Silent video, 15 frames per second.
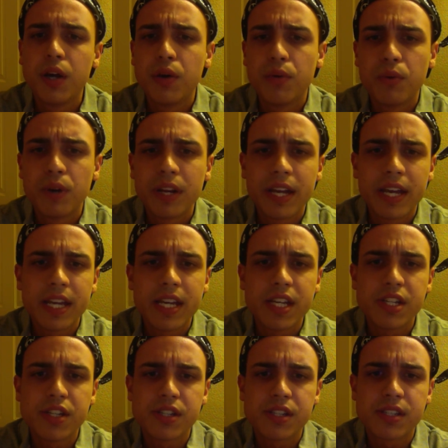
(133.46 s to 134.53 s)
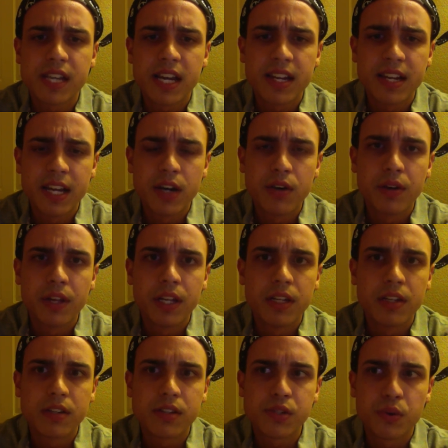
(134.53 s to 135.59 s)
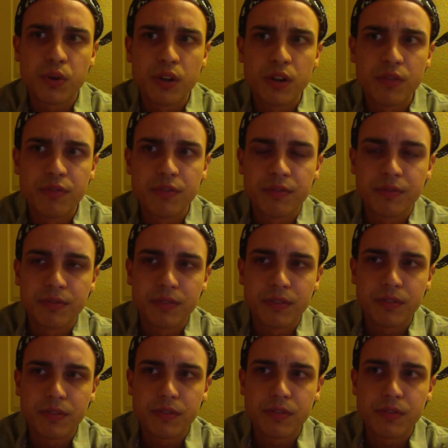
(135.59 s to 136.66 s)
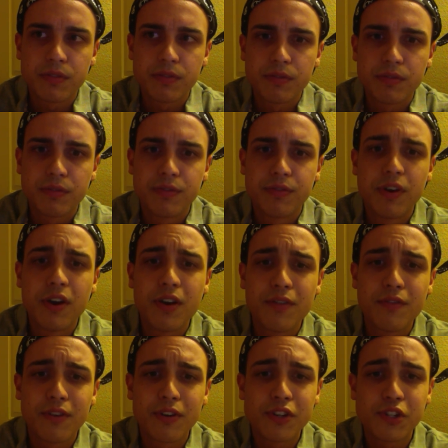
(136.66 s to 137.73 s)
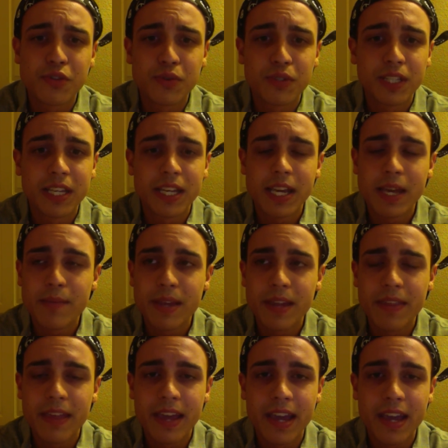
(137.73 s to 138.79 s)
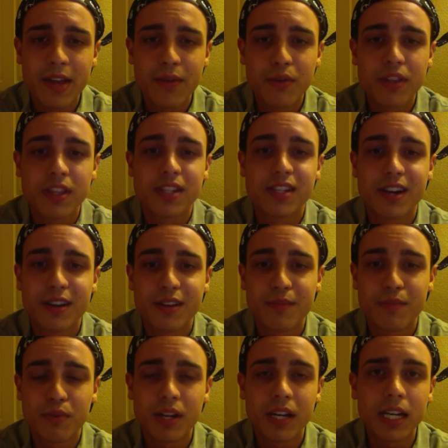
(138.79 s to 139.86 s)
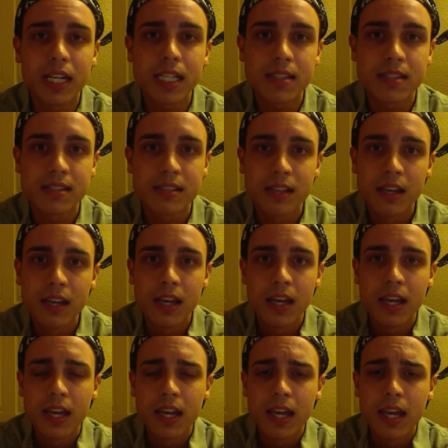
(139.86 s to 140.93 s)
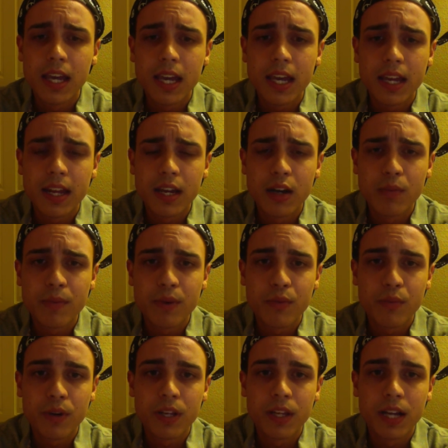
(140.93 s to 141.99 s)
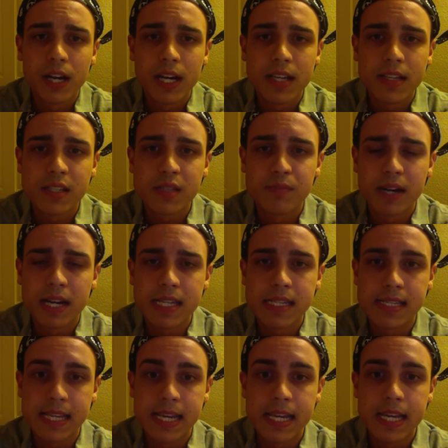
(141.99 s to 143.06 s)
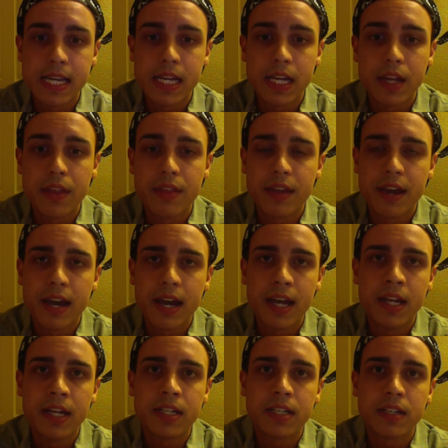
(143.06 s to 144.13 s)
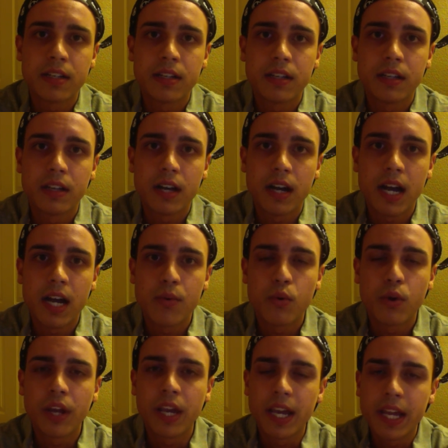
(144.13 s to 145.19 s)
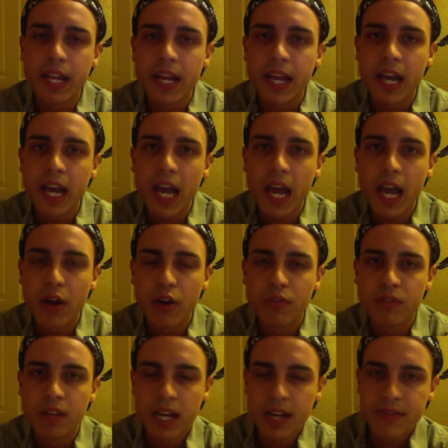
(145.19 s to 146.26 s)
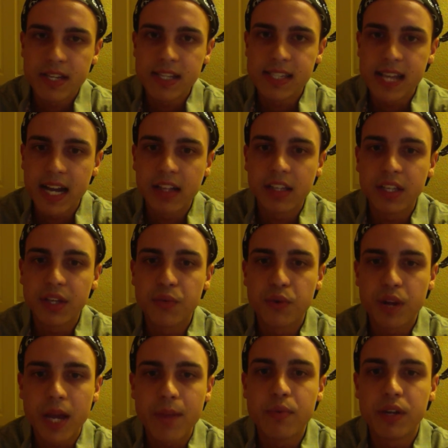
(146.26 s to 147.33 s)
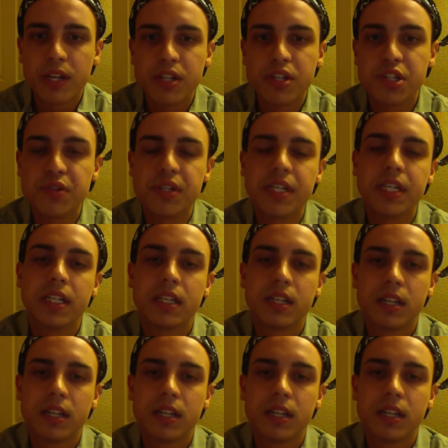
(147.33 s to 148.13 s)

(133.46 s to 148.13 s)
one day he just sat down and sort of virtually hit me in the head with a ton of bricks and helped me realize by saying that I will get out of life exactly what I put into it.